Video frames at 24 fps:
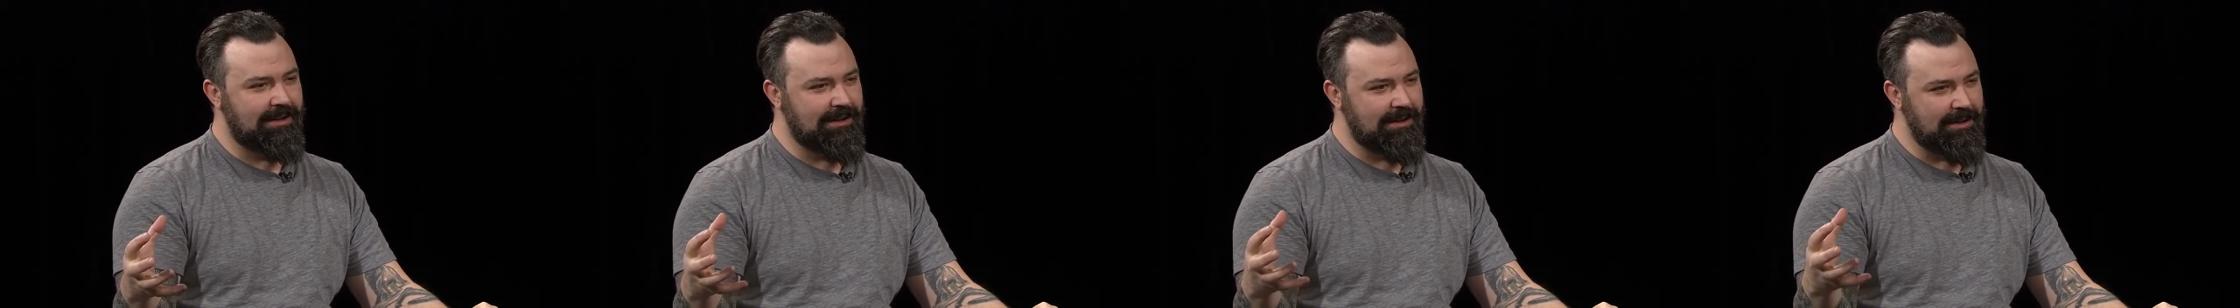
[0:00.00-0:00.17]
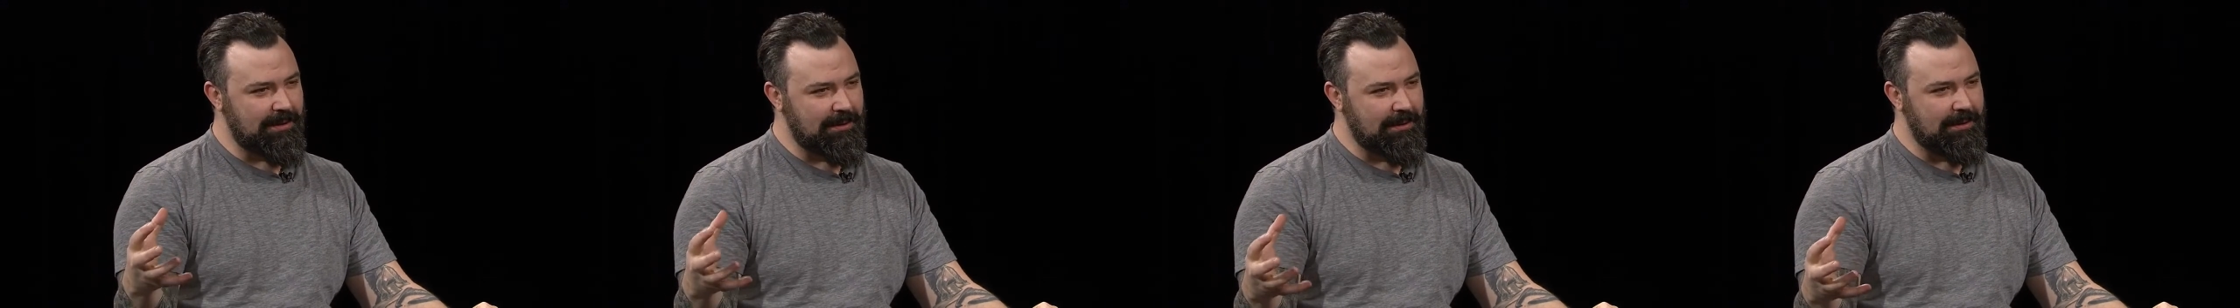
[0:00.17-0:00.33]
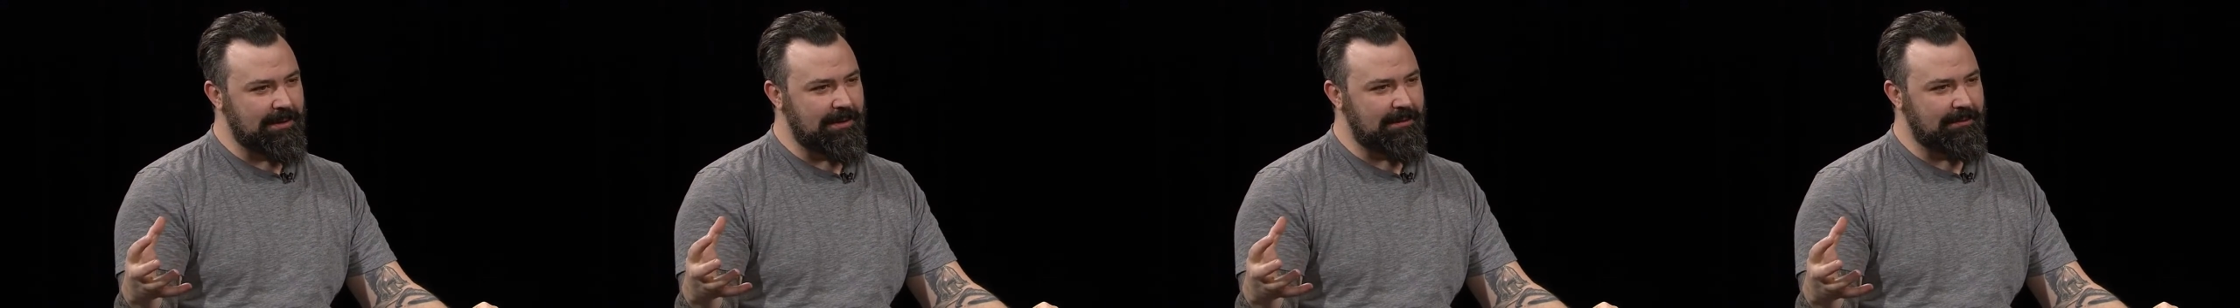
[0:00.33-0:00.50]

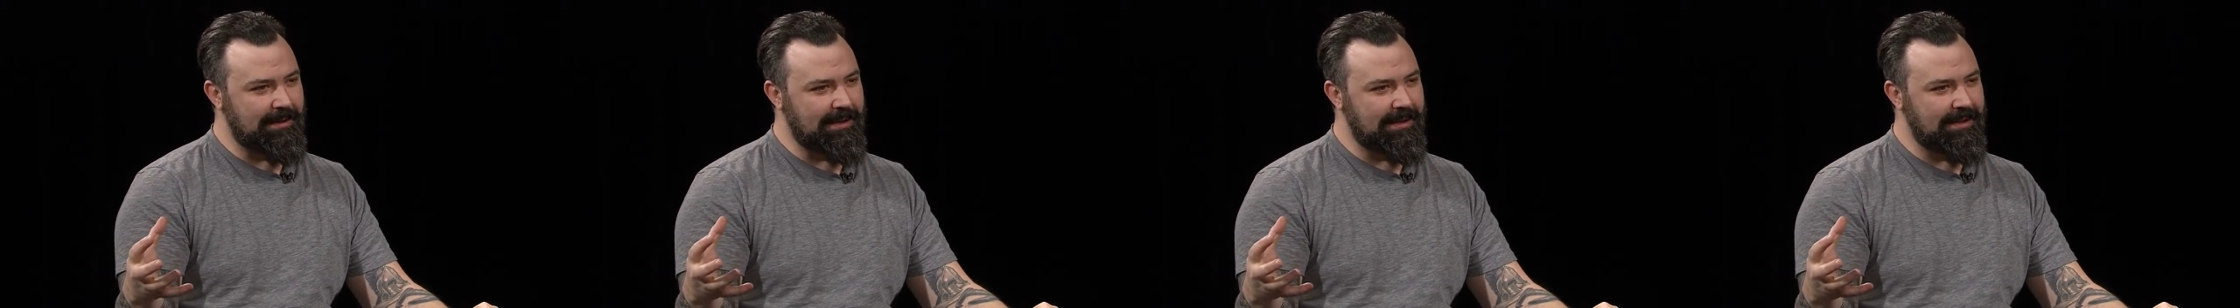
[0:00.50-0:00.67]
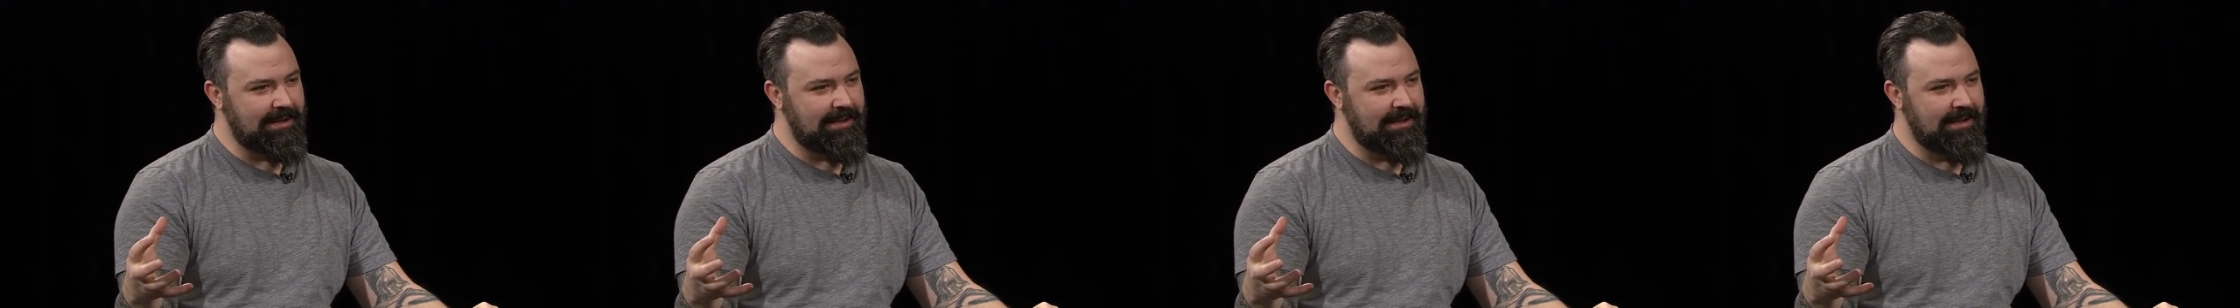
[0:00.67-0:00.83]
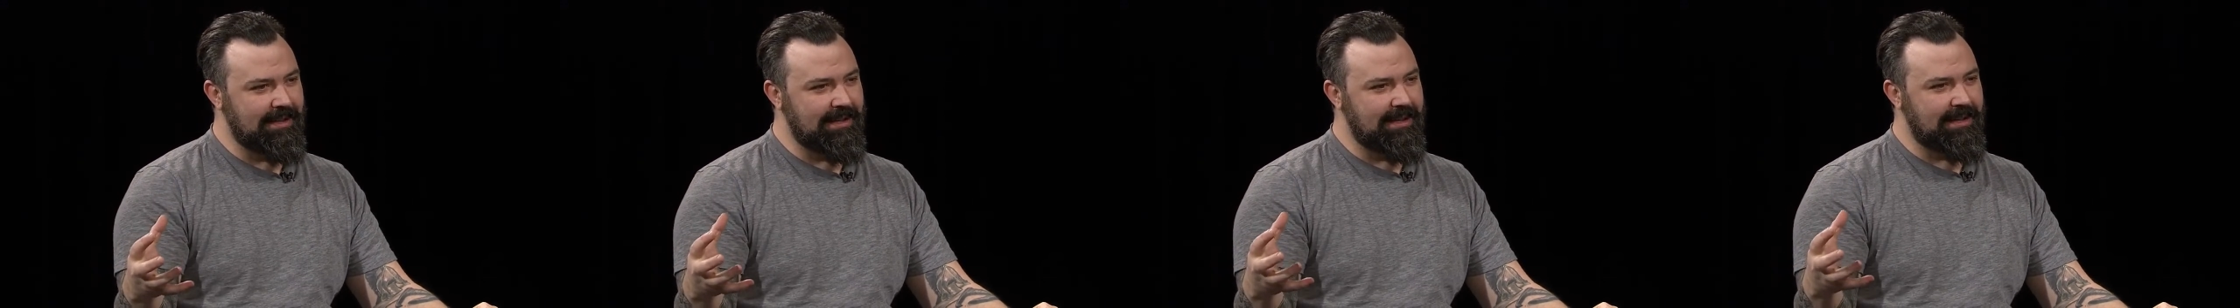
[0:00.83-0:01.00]
You know what I mean?
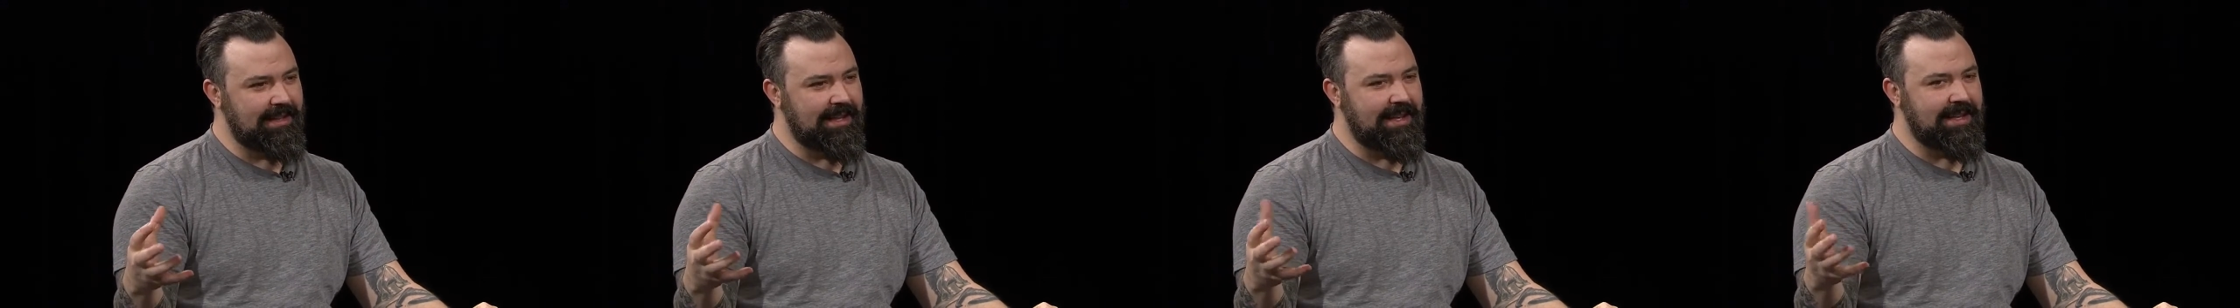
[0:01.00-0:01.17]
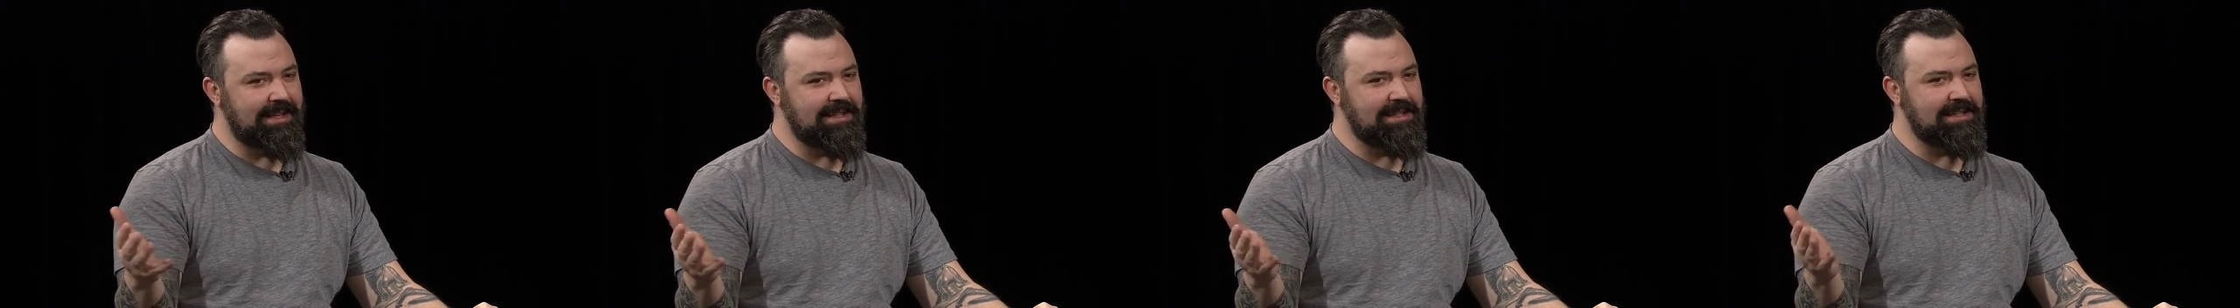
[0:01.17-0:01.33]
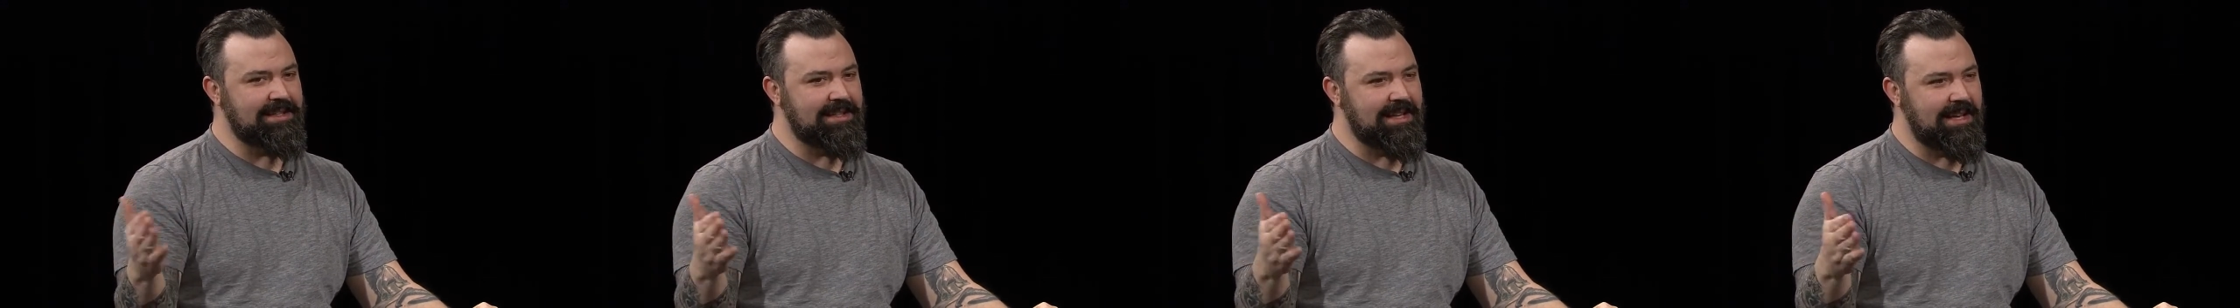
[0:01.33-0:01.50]
They
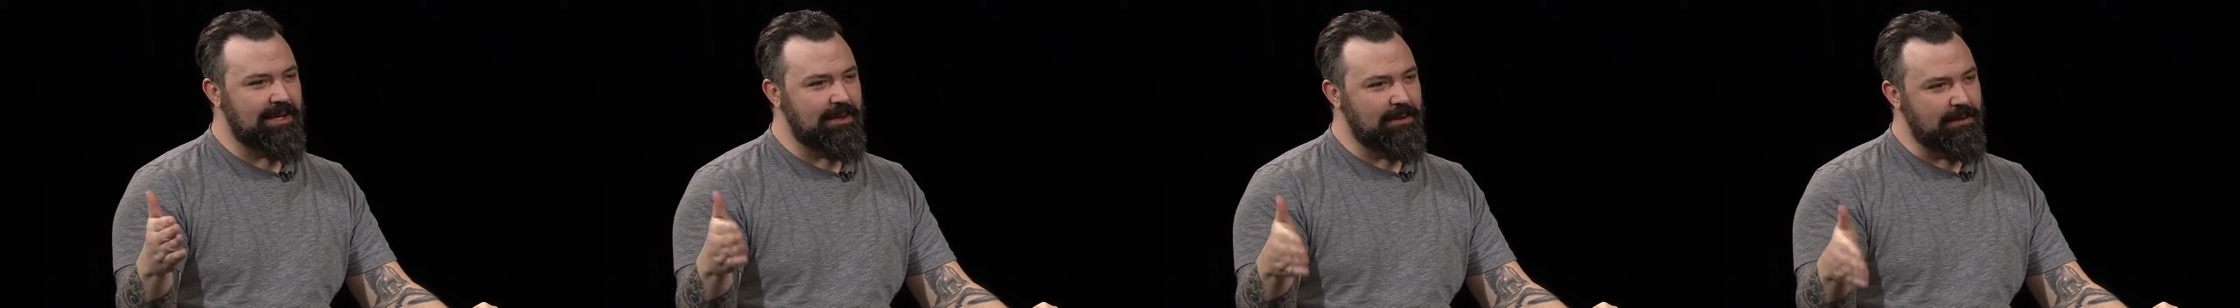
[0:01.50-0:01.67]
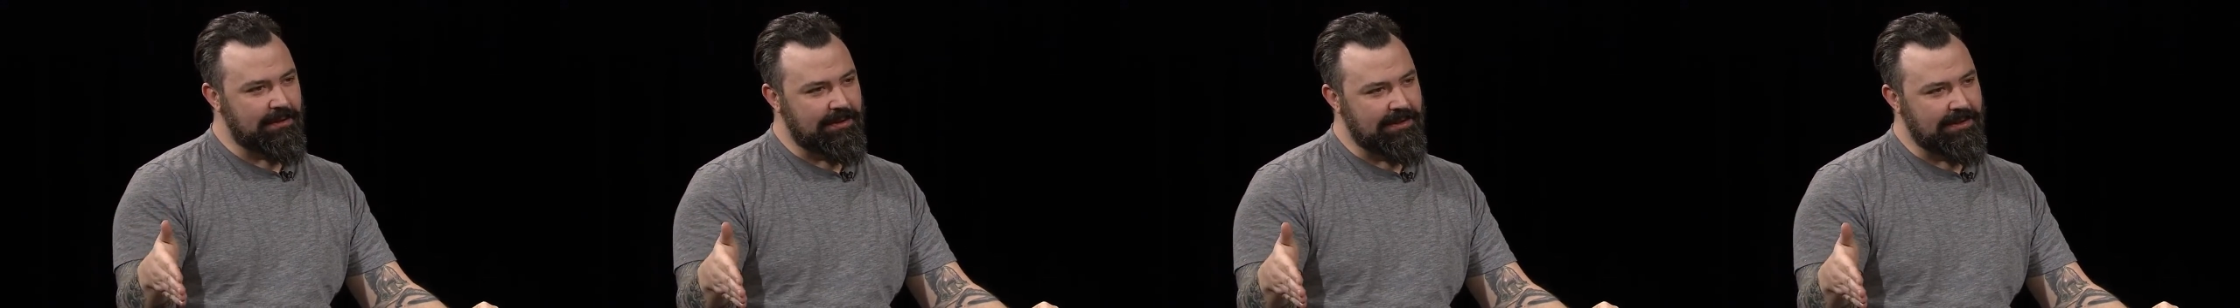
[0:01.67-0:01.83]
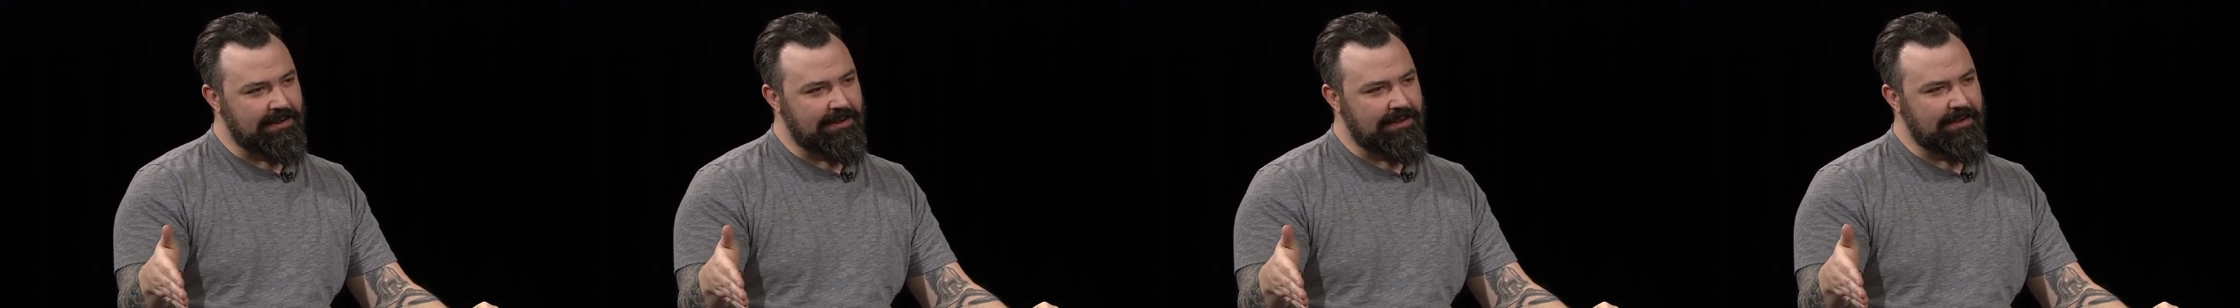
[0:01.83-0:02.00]
can say who
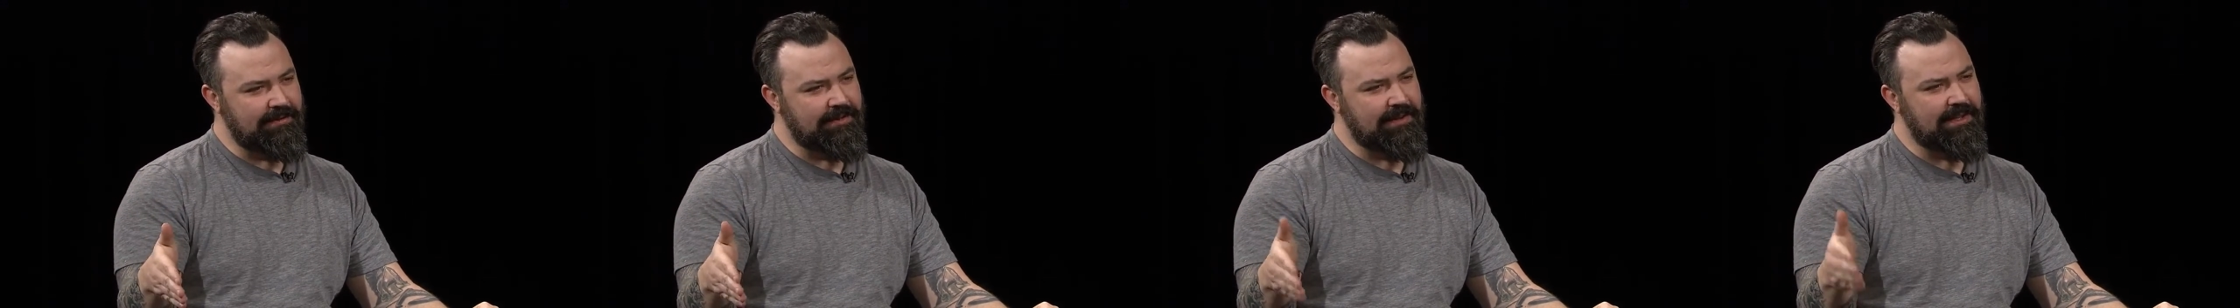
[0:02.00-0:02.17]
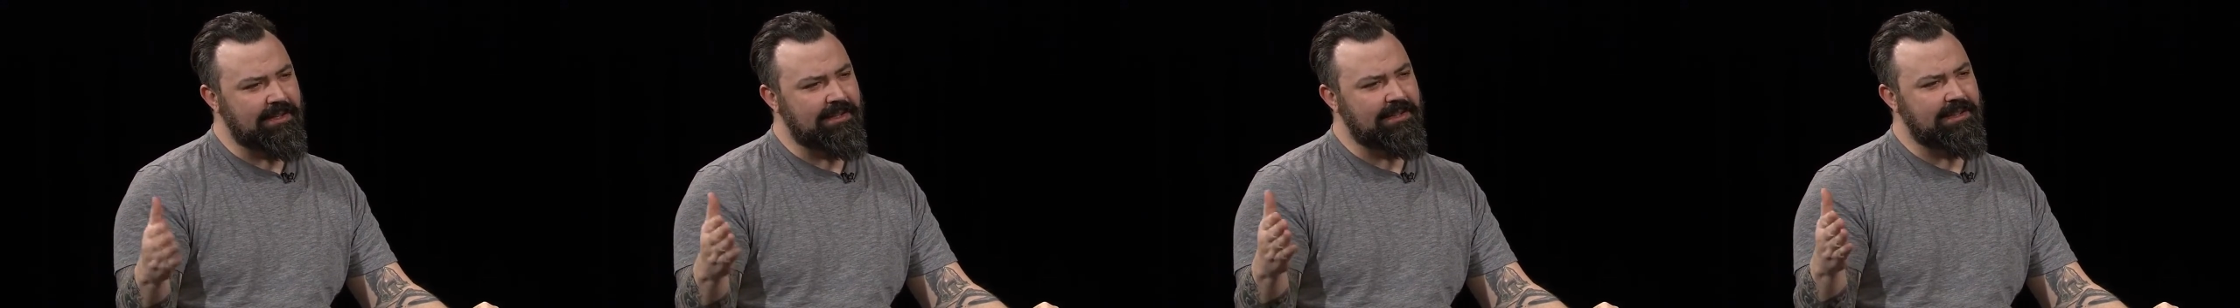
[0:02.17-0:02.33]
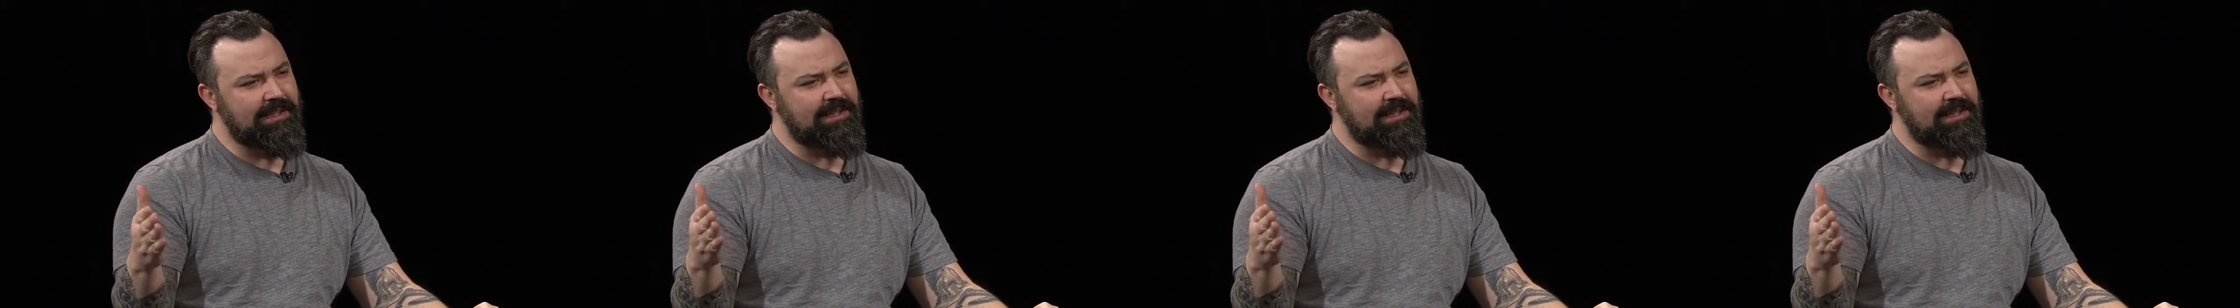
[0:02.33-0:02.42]
can live there,